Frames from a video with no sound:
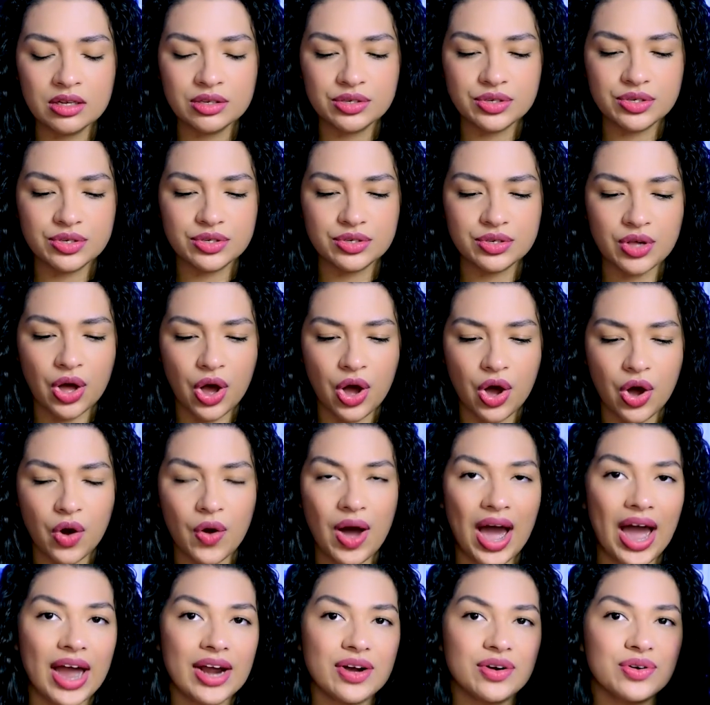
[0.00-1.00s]
so
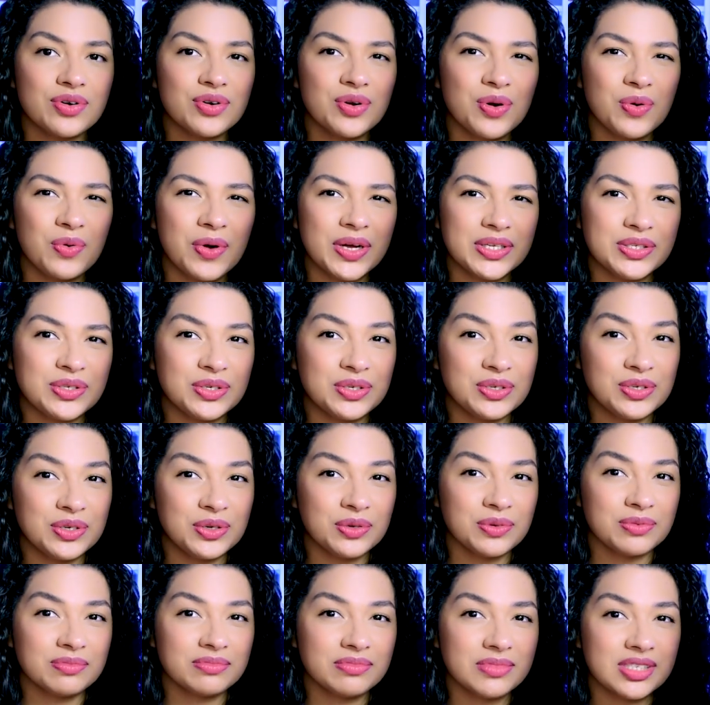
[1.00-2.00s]
I don't know what to
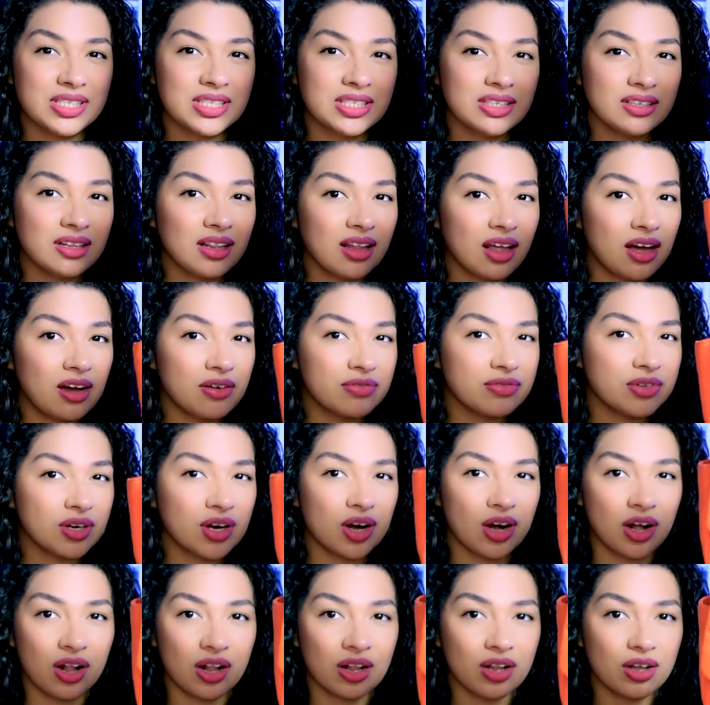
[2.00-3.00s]
do. Still love the
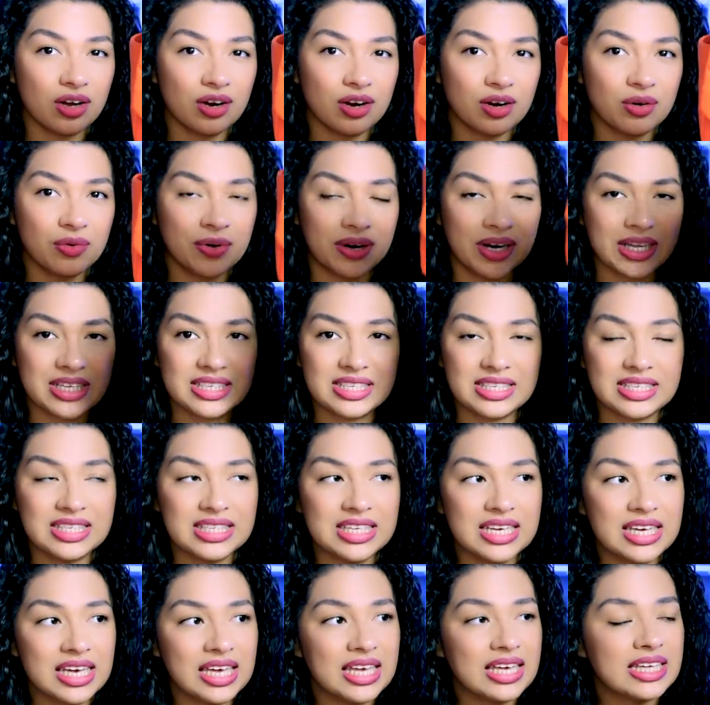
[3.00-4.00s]
color when I
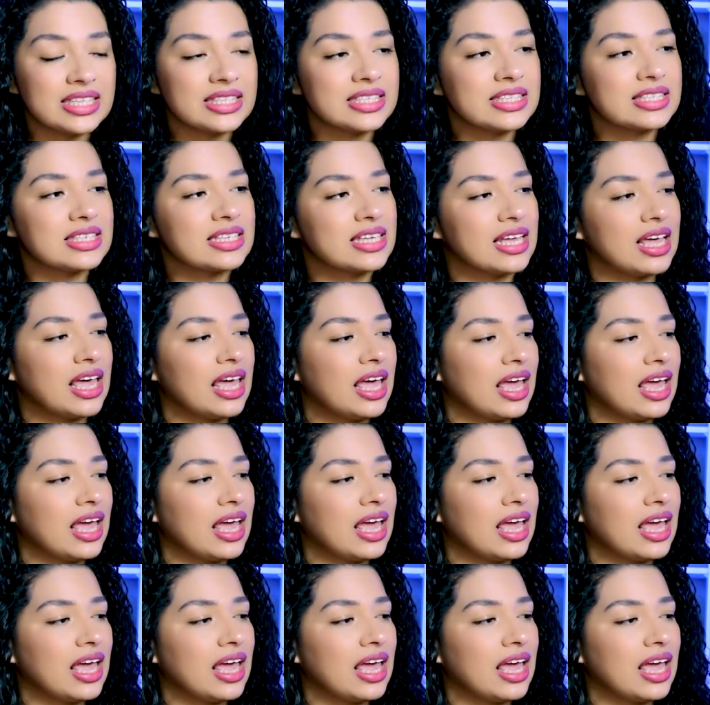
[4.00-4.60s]
see it.